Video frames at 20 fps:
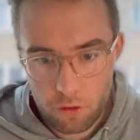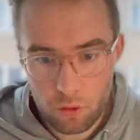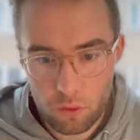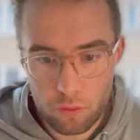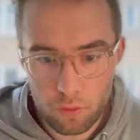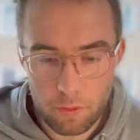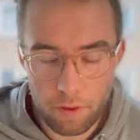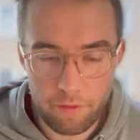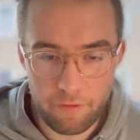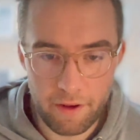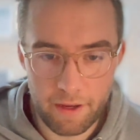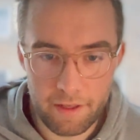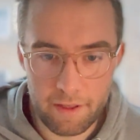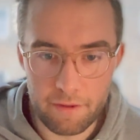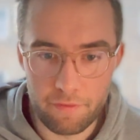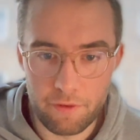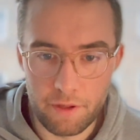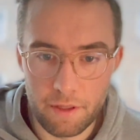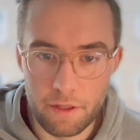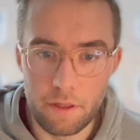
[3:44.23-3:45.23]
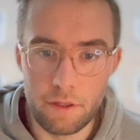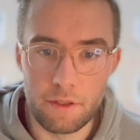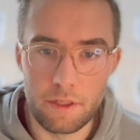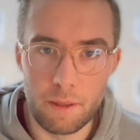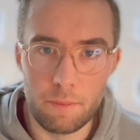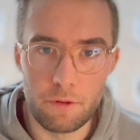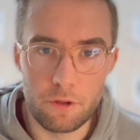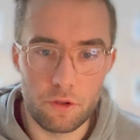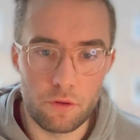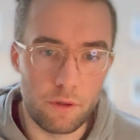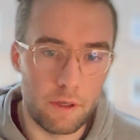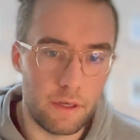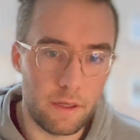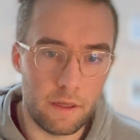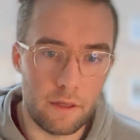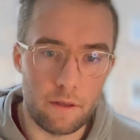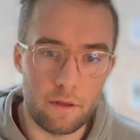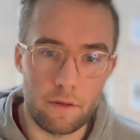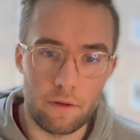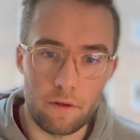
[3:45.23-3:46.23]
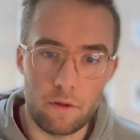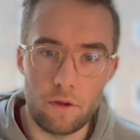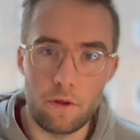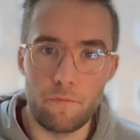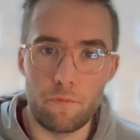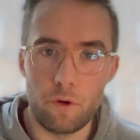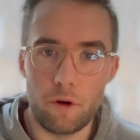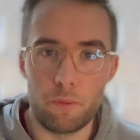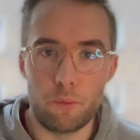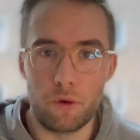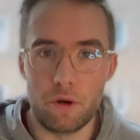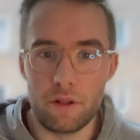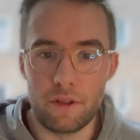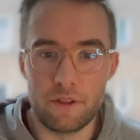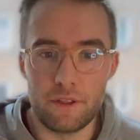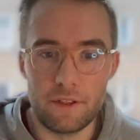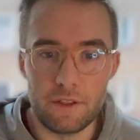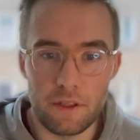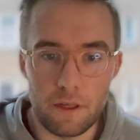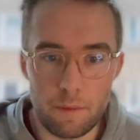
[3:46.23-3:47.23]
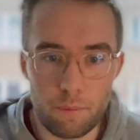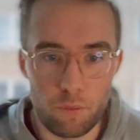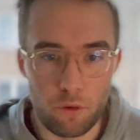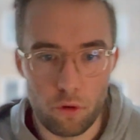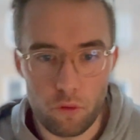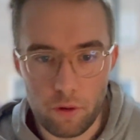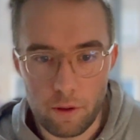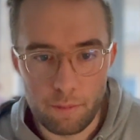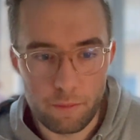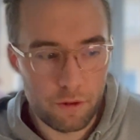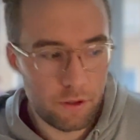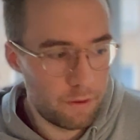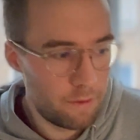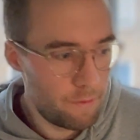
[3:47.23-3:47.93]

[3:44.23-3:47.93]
effectively demonstrate vulnerabilities in programs.